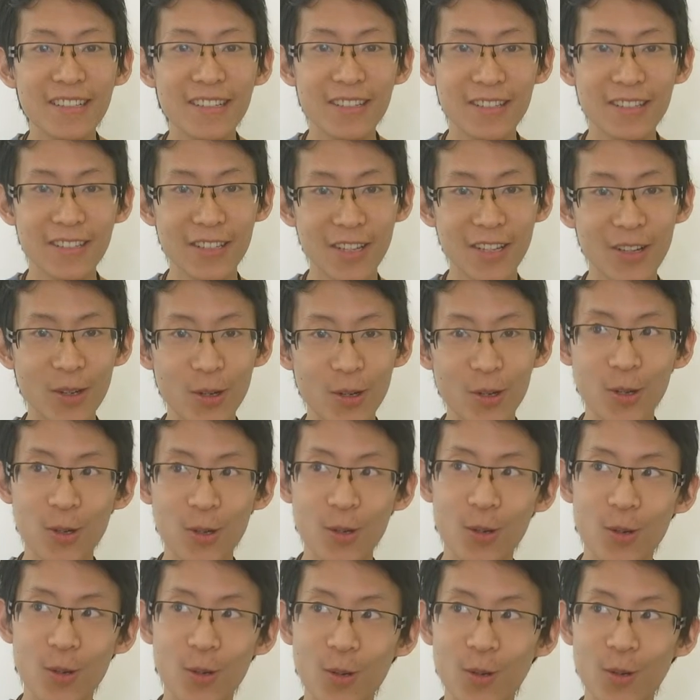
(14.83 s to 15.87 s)

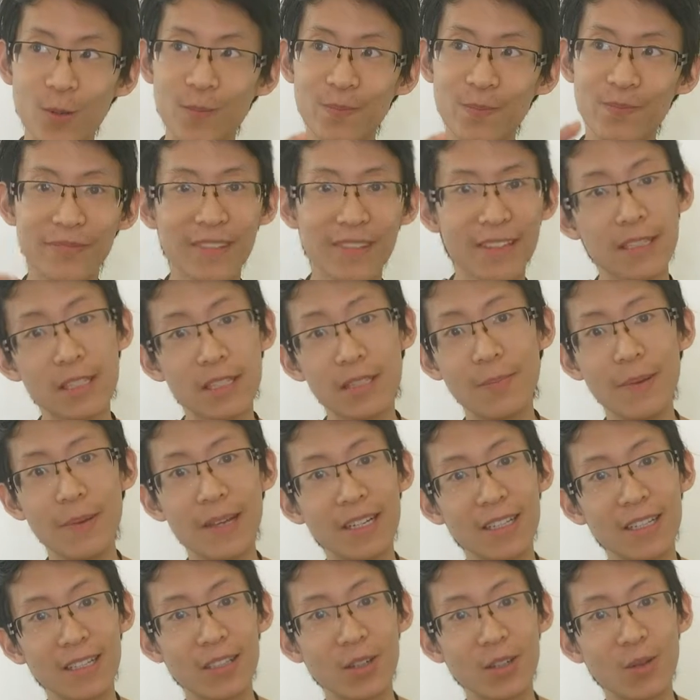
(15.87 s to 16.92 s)
So it's
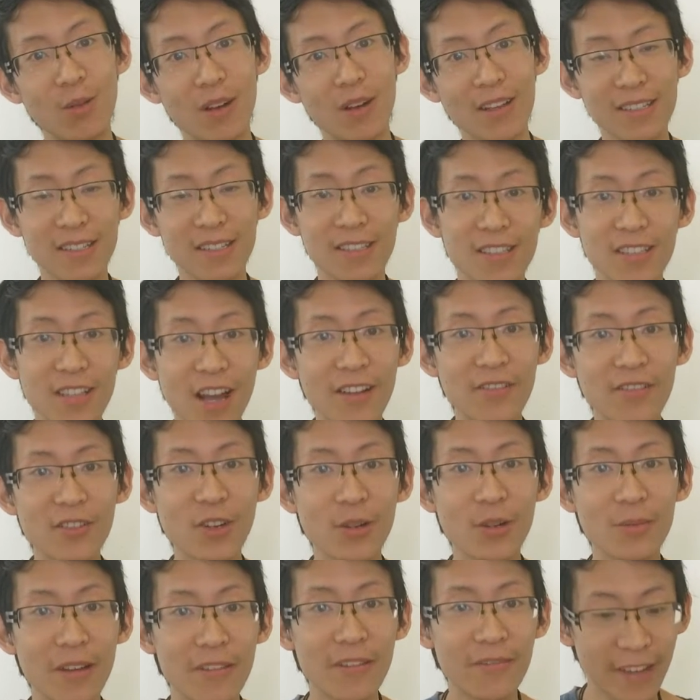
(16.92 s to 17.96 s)
been a little while since I
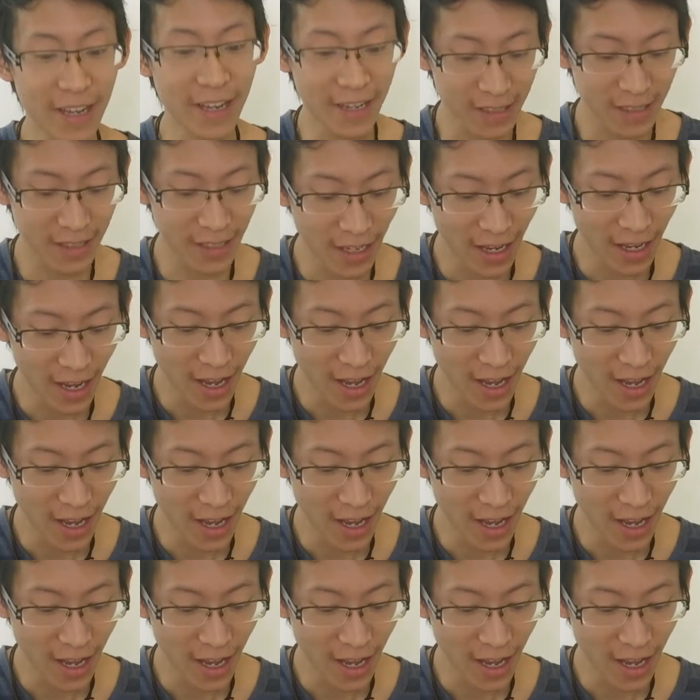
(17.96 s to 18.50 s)
showed my face.